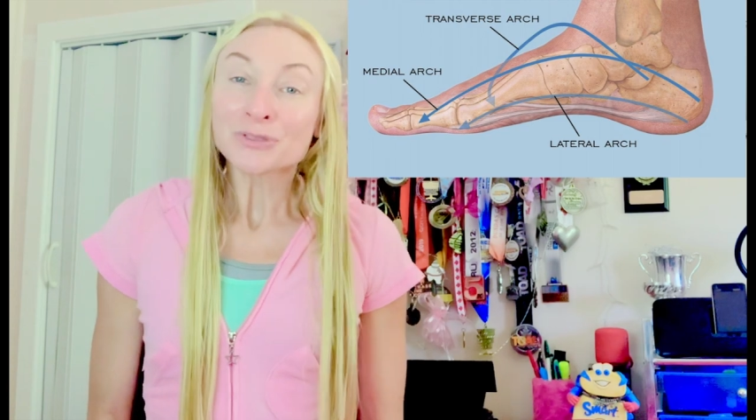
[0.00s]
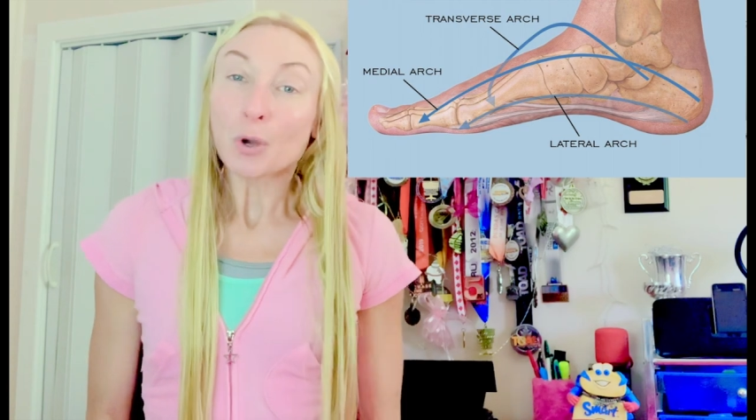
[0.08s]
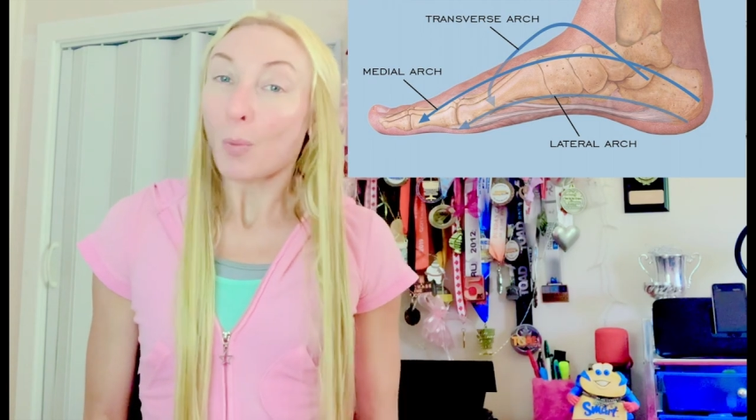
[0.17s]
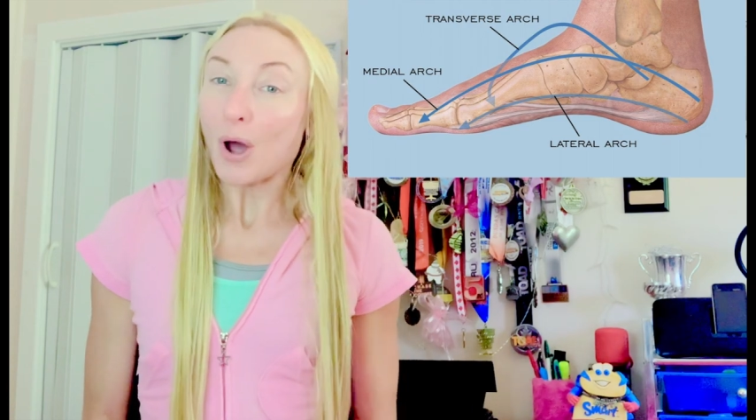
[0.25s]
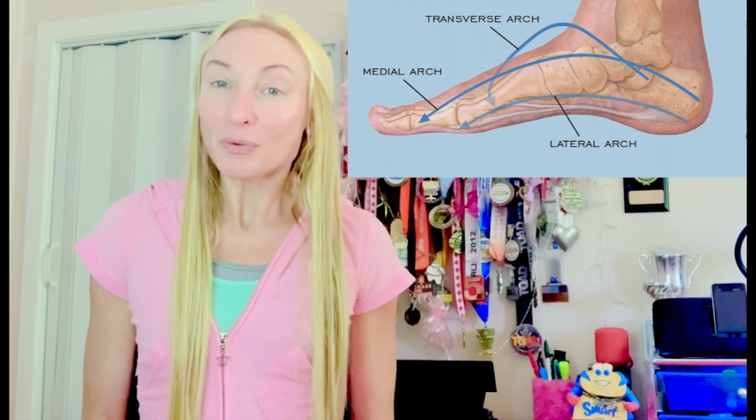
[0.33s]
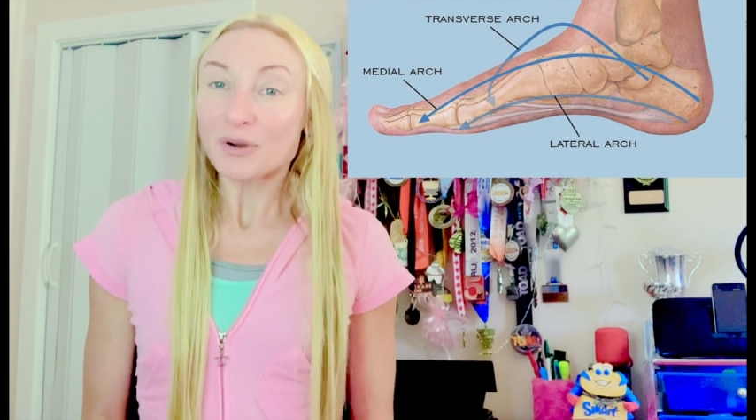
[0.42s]

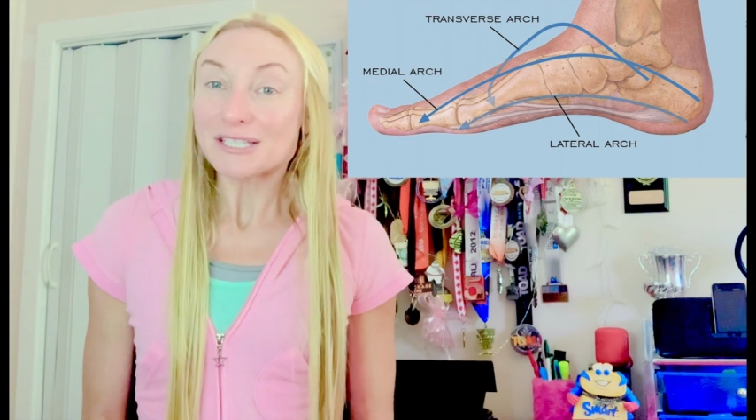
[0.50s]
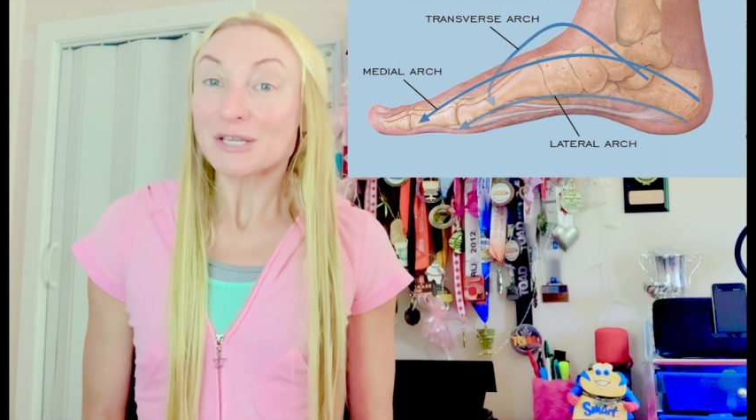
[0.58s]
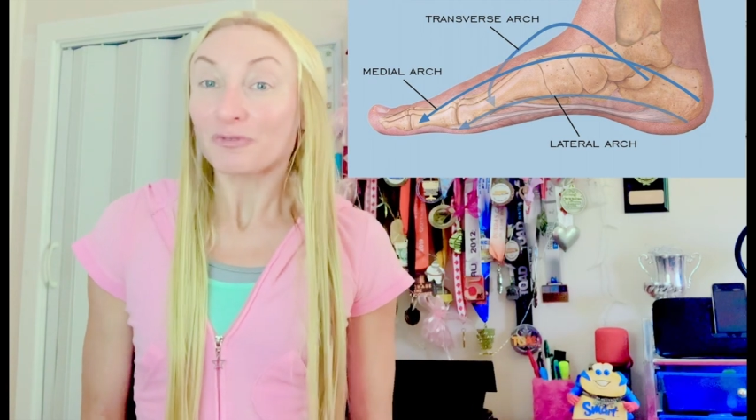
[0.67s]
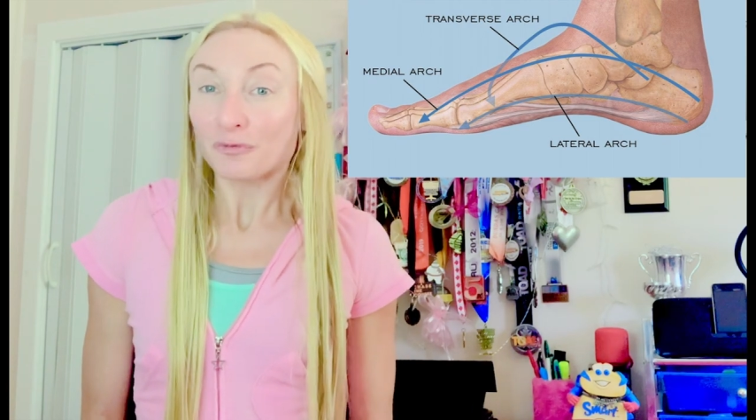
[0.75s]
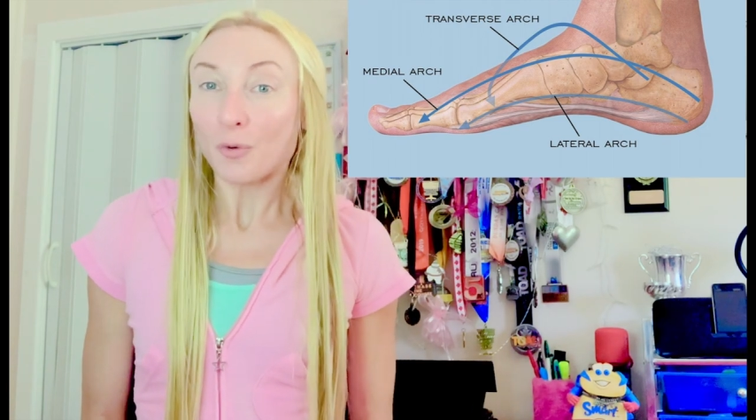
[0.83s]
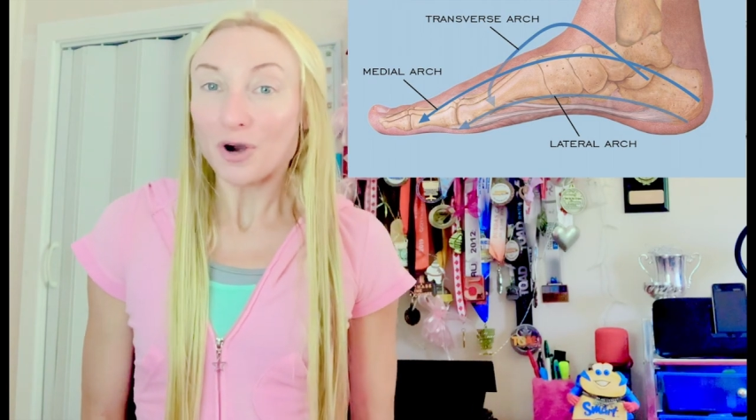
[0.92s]
One reason
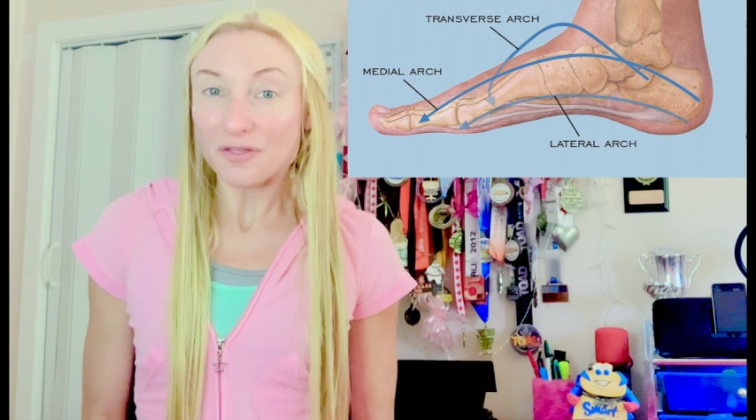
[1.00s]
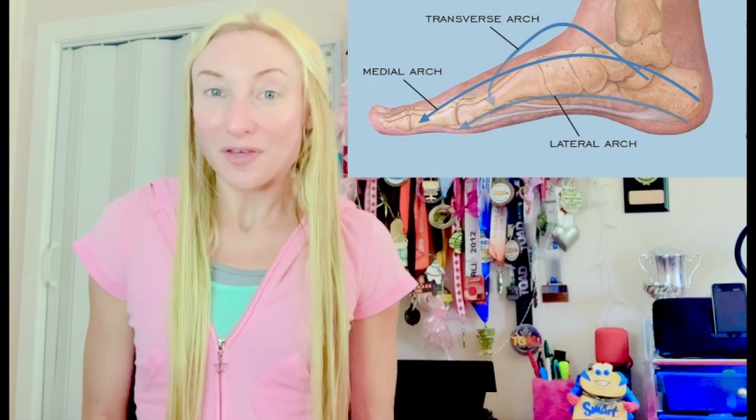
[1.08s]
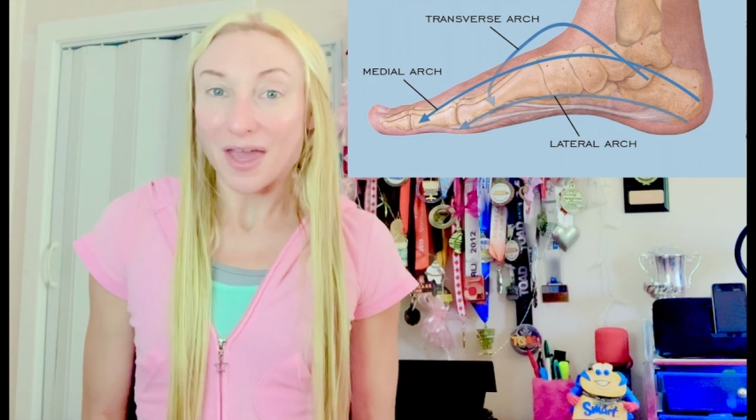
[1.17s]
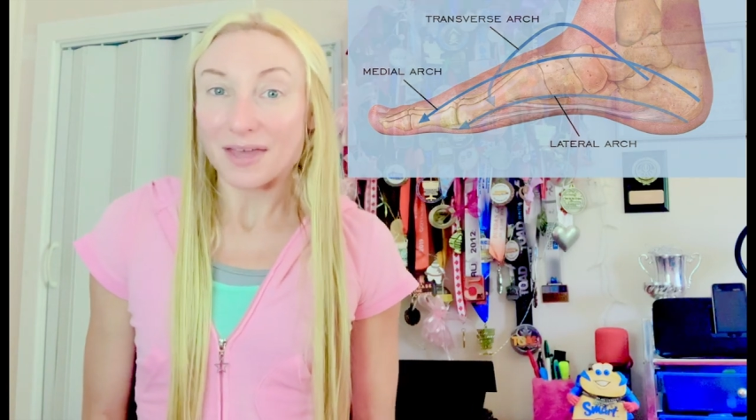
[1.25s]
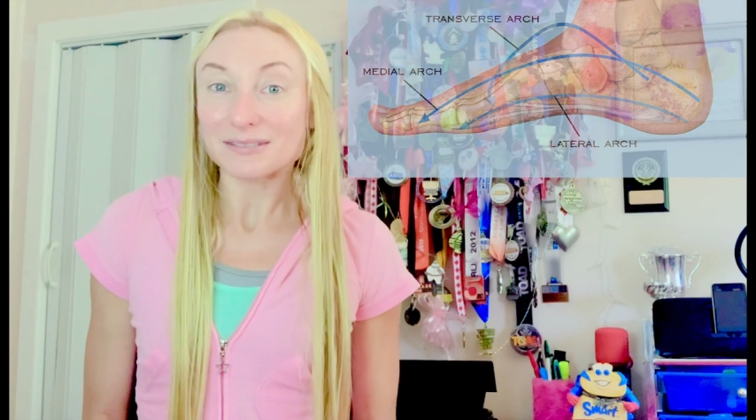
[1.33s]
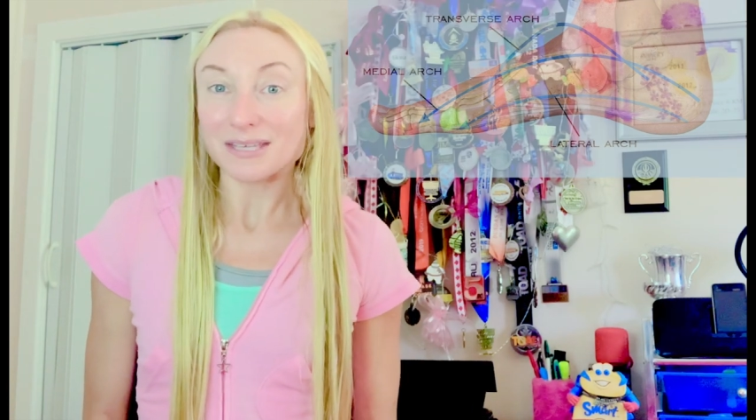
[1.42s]
for this